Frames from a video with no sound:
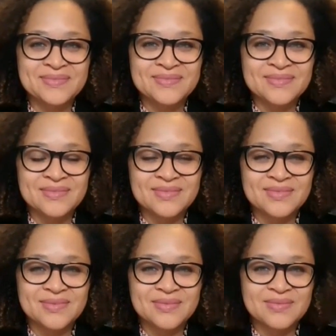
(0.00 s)

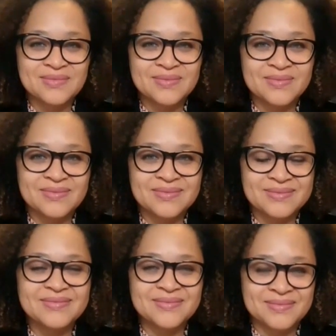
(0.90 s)

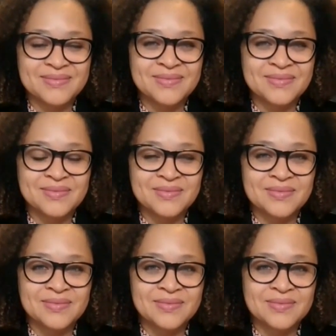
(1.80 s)

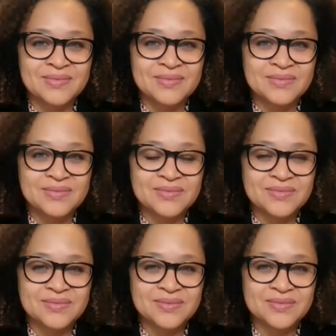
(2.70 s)
[no speech]